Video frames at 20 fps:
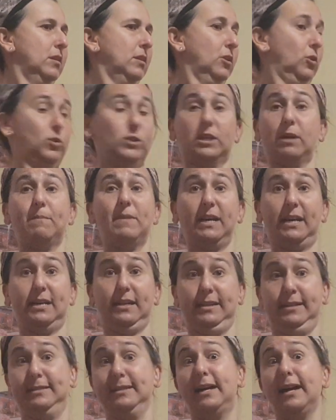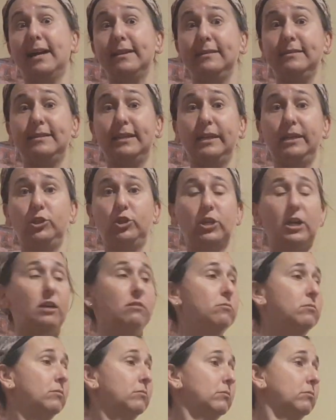Because I'm a kindergarten teacher?
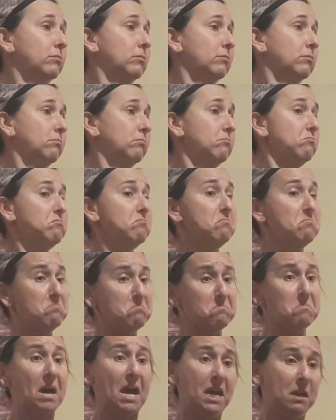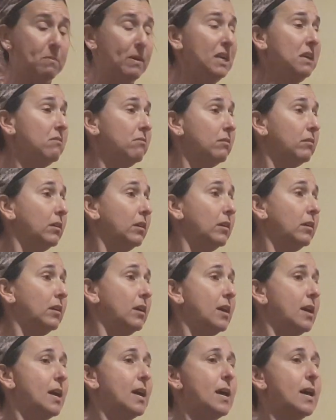Maybe.
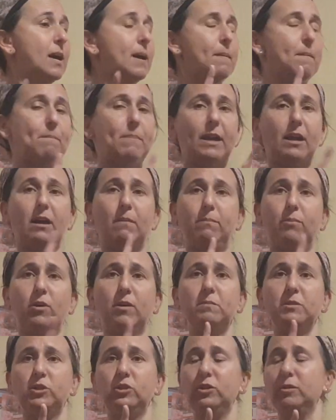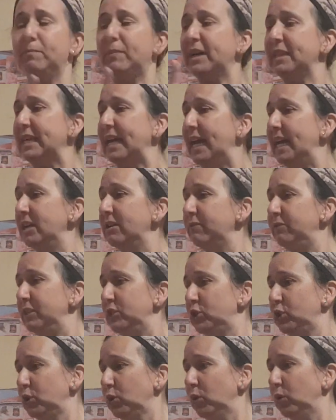But I promise you, by the end of
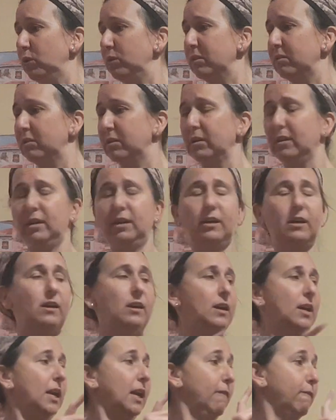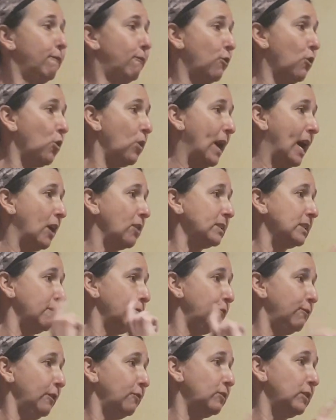this talk, in 4 hours
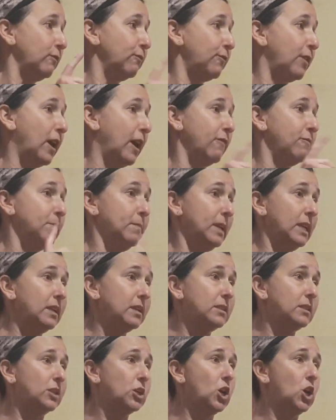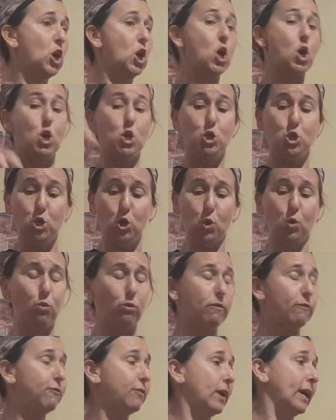and 55 minutes, you
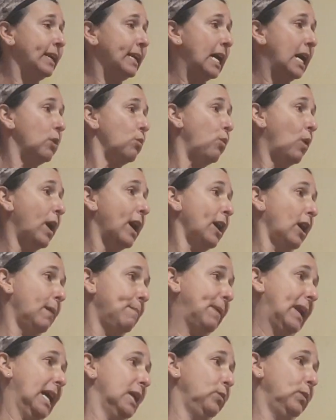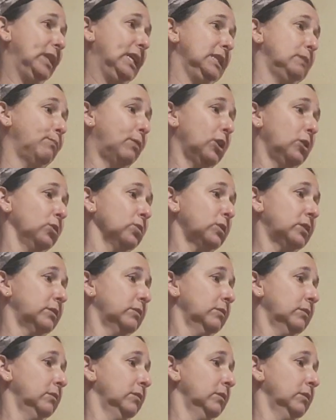will find out why I played with these bottles.